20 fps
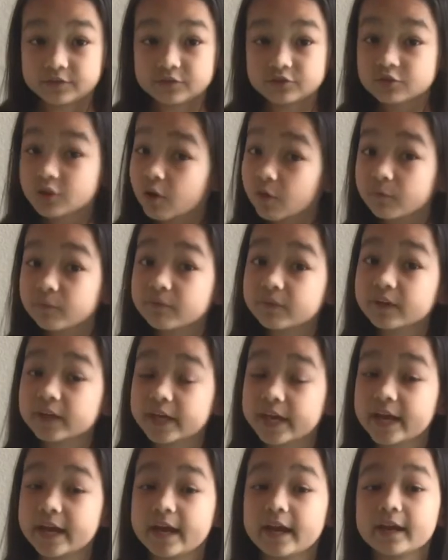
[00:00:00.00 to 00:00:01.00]
don't
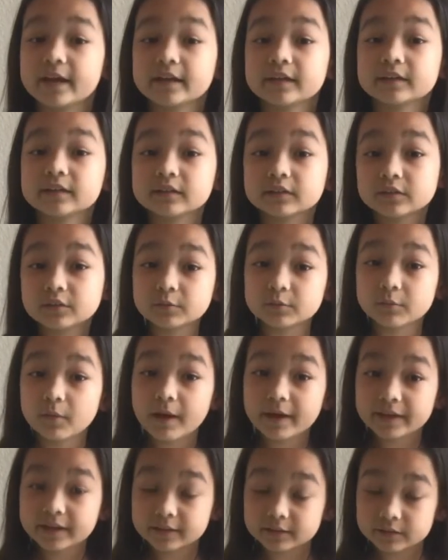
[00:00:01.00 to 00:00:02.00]
forget,
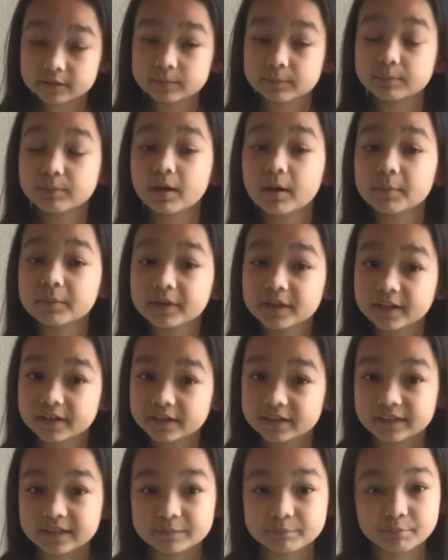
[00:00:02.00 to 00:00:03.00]
you're probably going to
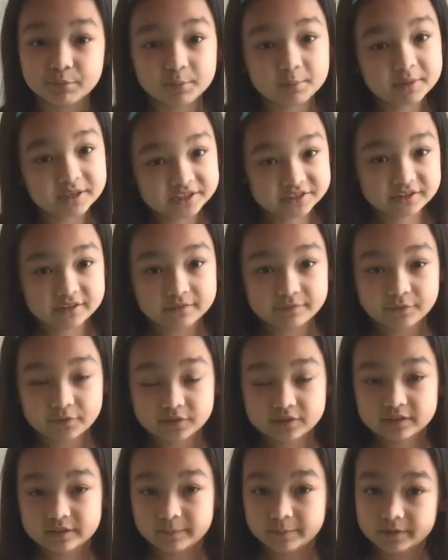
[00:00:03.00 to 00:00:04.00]
need permission for
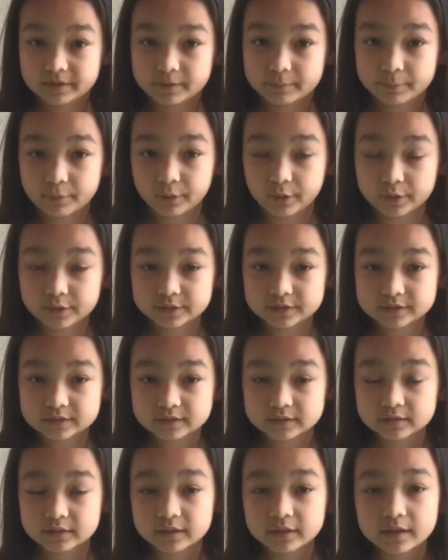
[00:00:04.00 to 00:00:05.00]
some of the parts,
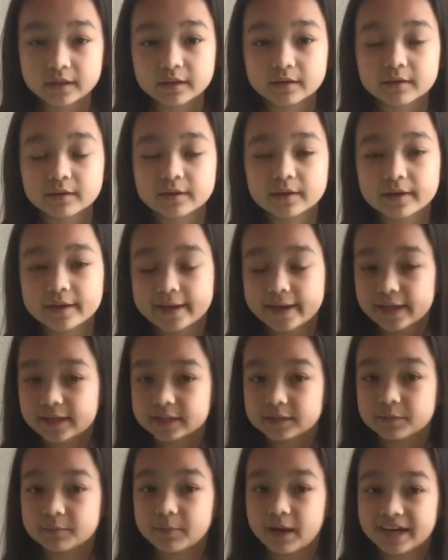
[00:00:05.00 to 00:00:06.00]
and
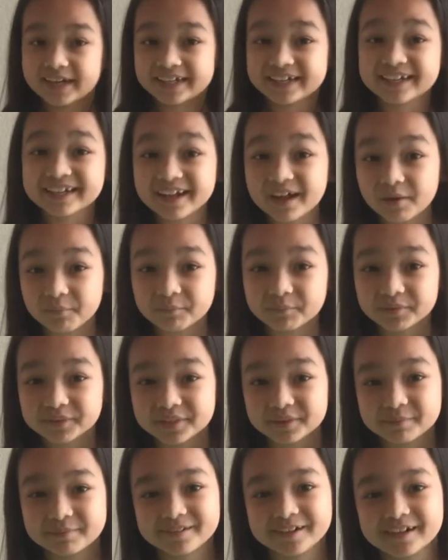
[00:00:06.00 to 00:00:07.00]
you might need help with
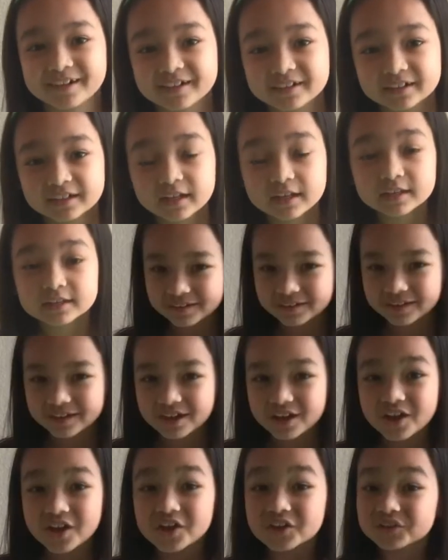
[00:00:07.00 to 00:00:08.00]
a parent.
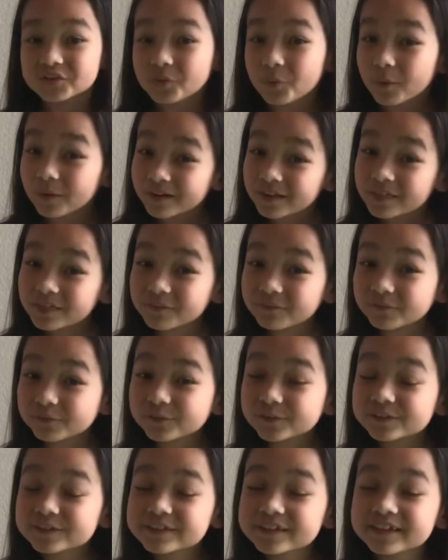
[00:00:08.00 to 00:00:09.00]
So one of the
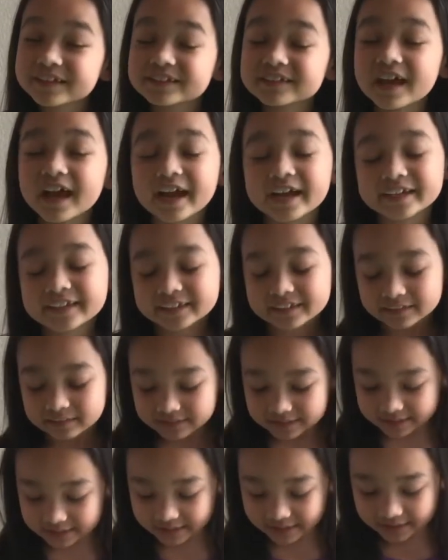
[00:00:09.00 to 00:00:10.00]
first things I
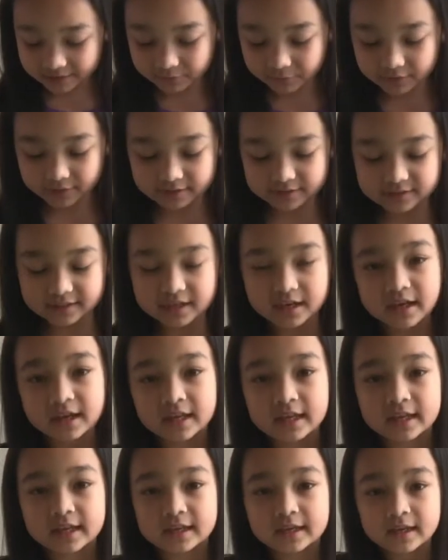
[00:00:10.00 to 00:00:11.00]
did was cut
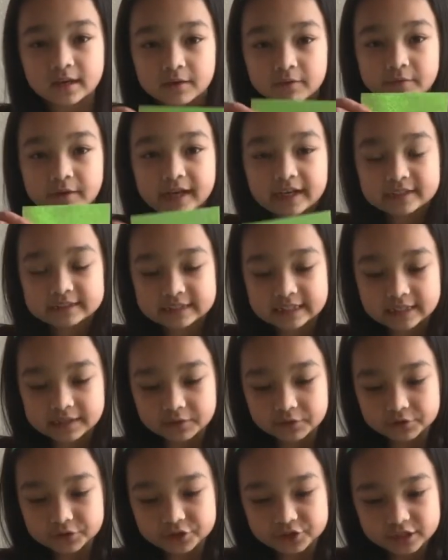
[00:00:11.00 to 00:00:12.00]
a rectangle
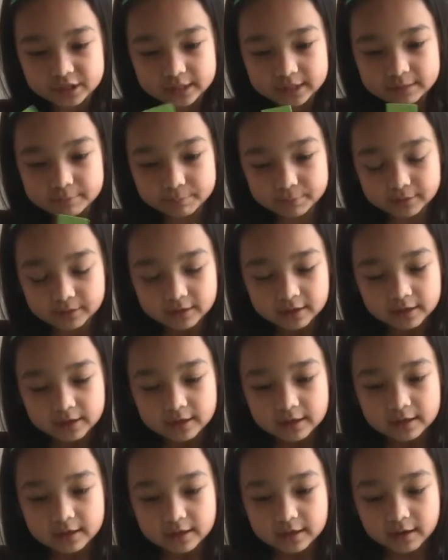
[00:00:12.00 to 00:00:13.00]
shape
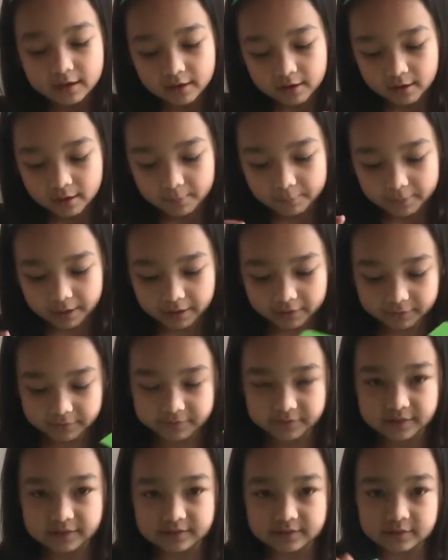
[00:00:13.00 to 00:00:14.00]
out of
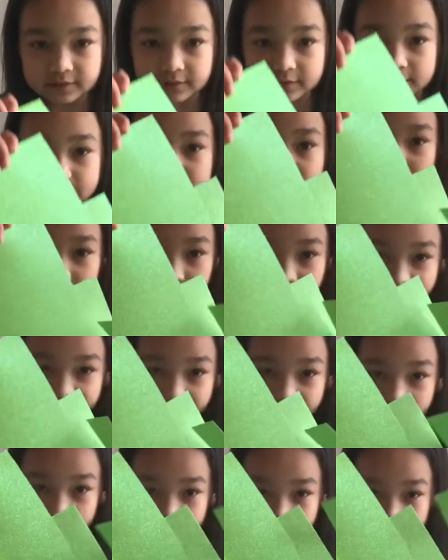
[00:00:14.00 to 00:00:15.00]
this glittery green